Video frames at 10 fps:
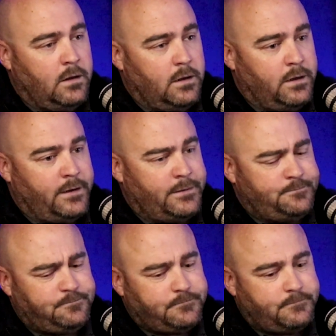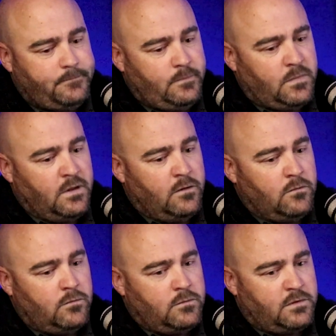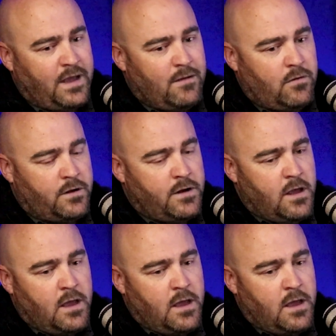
That one,